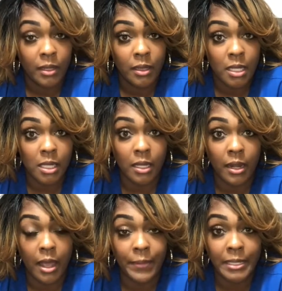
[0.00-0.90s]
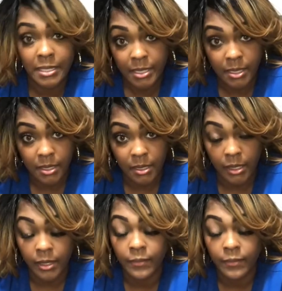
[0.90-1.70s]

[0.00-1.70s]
This is going to happen in systole.